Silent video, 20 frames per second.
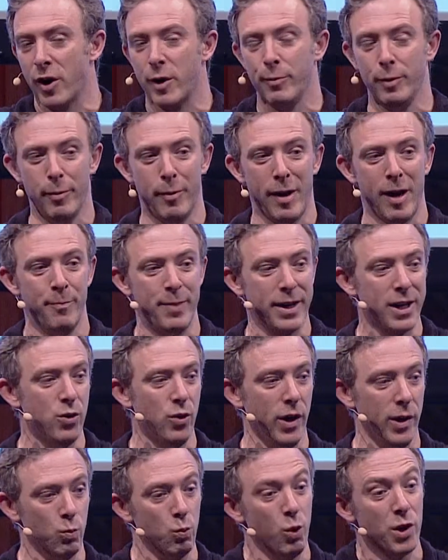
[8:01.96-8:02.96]
about
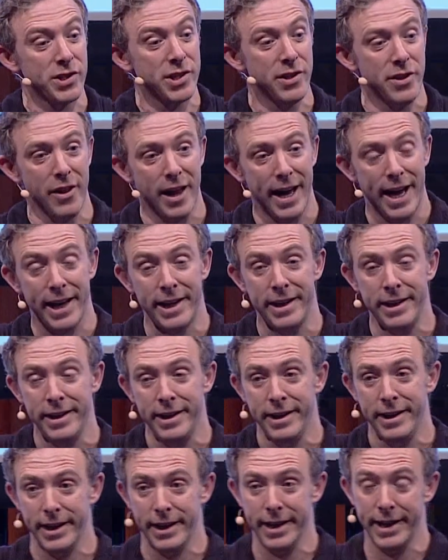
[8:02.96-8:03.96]
Bitcoin wasn't that
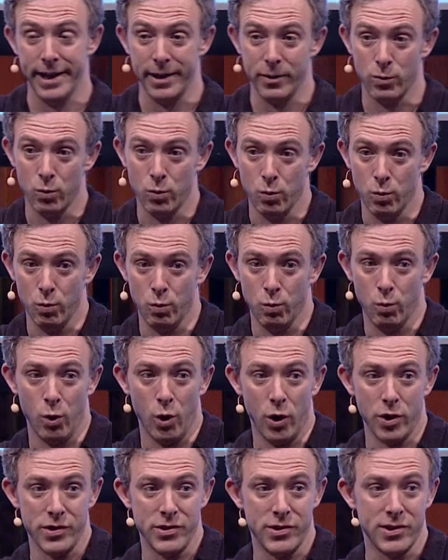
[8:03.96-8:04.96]
it
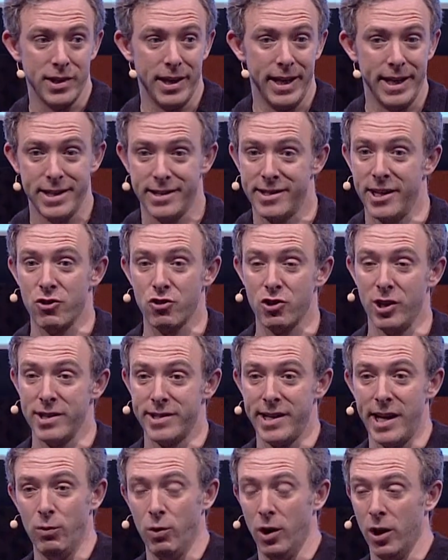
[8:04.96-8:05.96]
was a decentralized
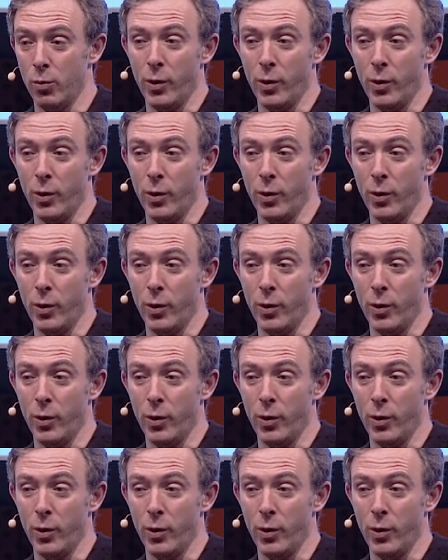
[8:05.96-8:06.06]
network.